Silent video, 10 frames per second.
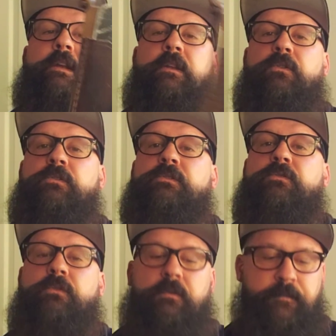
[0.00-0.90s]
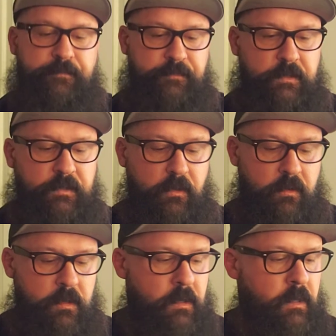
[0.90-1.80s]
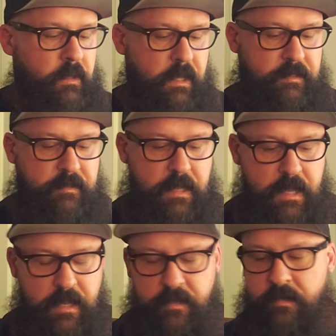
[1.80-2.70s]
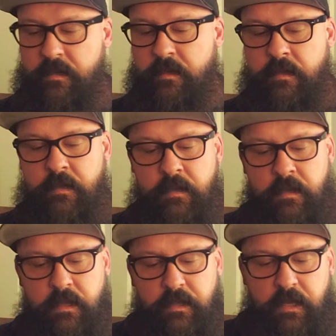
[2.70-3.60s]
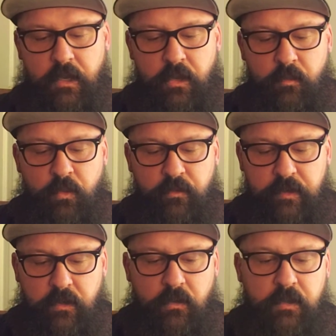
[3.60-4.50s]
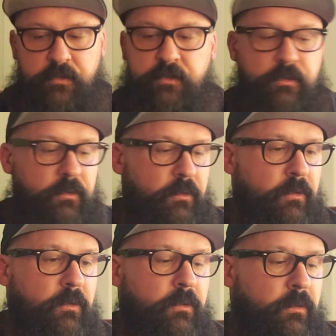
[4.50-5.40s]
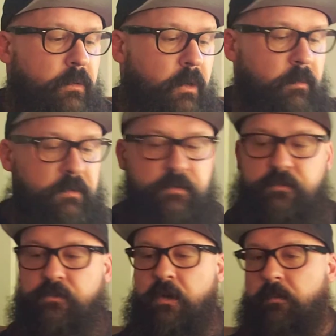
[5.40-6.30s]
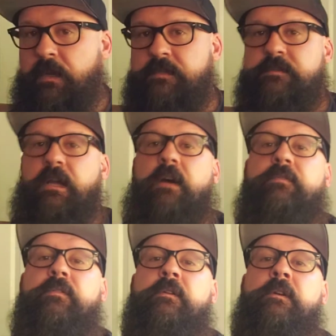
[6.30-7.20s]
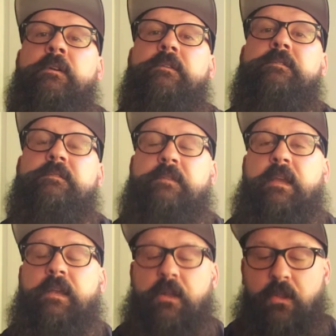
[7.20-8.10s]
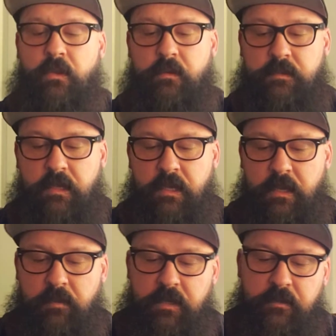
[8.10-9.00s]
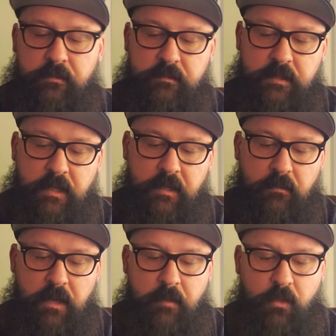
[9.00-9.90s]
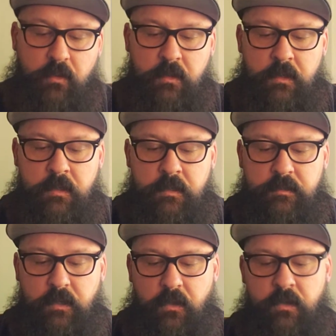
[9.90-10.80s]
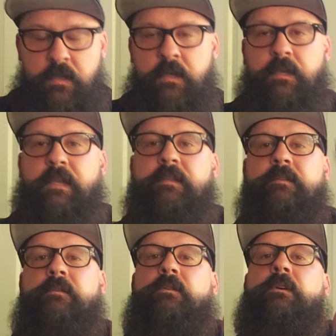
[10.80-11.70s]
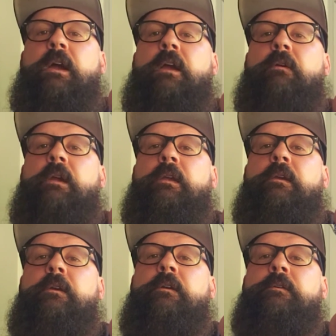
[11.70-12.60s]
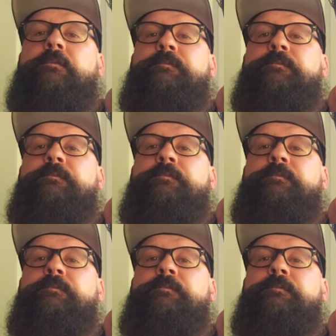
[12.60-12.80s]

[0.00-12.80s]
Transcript: and it looks cool. So that's that. And then moving on to almost through all my stuff. This is taking a long time. I do tend to ramble. So got this little guy right here,